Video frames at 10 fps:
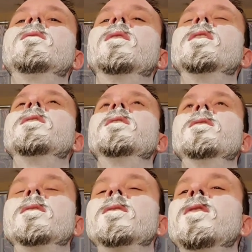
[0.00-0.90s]
is it?
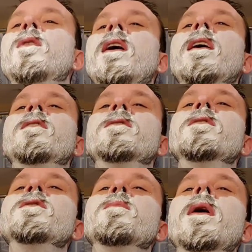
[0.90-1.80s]
2 hairs
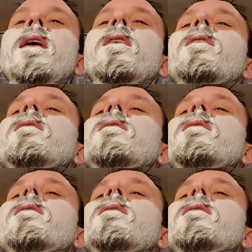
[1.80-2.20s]
and some hair.